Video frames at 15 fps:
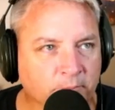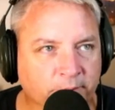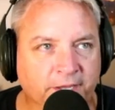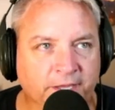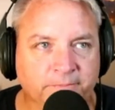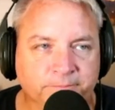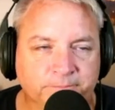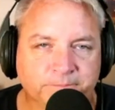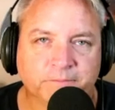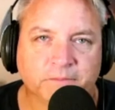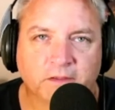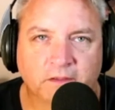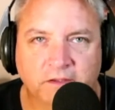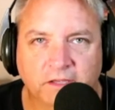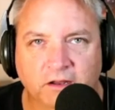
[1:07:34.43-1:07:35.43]
But,
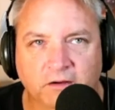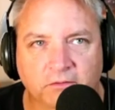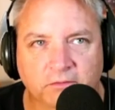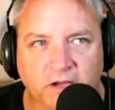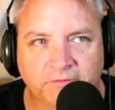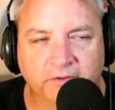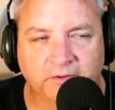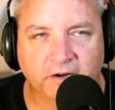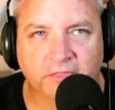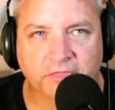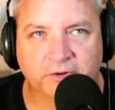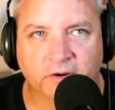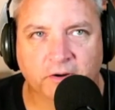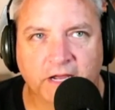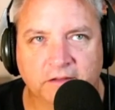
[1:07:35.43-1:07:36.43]
you know, I figure
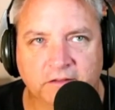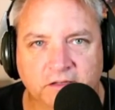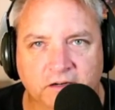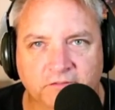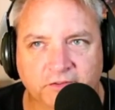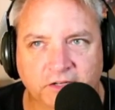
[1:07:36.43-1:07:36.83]
I'd throw it out there.